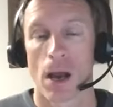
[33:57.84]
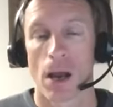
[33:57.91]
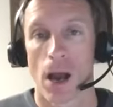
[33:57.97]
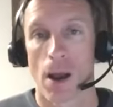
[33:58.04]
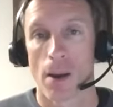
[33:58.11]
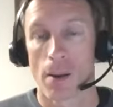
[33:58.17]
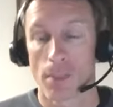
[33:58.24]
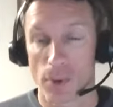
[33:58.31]

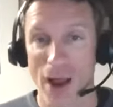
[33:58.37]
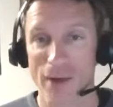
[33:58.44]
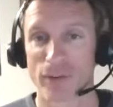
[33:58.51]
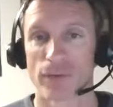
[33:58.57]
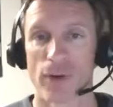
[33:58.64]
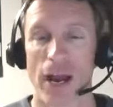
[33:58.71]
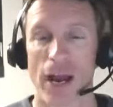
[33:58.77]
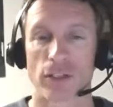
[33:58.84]
I'm a profit
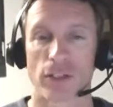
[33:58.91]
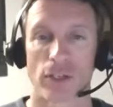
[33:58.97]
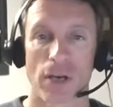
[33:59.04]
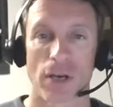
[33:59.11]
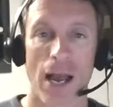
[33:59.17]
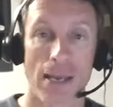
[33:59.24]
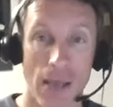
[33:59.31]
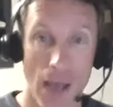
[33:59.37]
advisor.
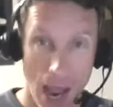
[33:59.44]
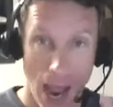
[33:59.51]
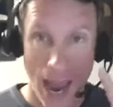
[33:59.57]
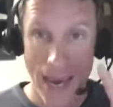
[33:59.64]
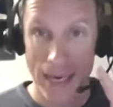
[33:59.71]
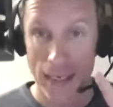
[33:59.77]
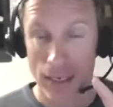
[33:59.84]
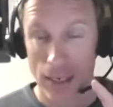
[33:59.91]

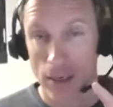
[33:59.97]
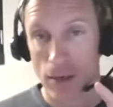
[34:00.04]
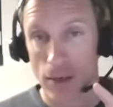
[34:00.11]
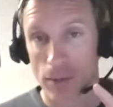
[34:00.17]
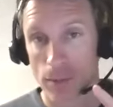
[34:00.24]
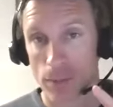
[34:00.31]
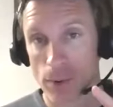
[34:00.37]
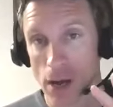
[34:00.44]
I
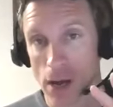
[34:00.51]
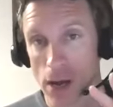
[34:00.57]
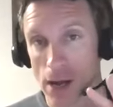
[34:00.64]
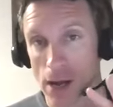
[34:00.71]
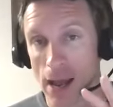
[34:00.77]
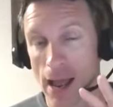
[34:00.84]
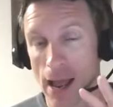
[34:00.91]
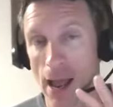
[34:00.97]

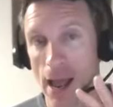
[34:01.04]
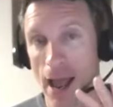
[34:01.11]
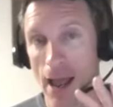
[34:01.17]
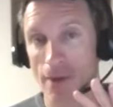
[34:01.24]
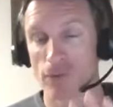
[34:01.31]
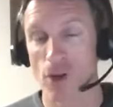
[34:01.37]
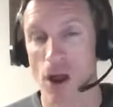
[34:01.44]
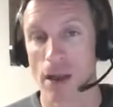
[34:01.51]

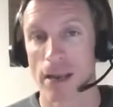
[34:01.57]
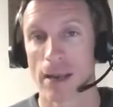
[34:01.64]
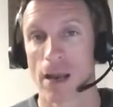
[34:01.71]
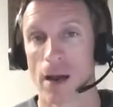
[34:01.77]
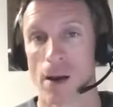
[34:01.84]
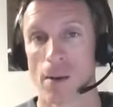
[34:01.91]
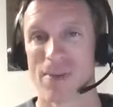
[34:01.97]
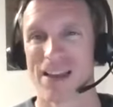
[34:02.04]
have
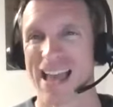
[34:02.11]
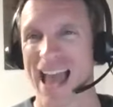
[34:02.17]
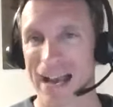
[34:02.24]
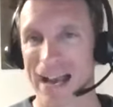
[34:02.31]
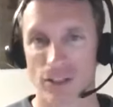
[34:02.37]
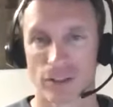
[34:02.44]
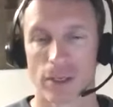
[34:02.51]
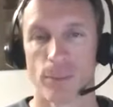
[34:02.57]
done
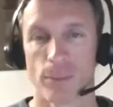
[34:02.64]
excellent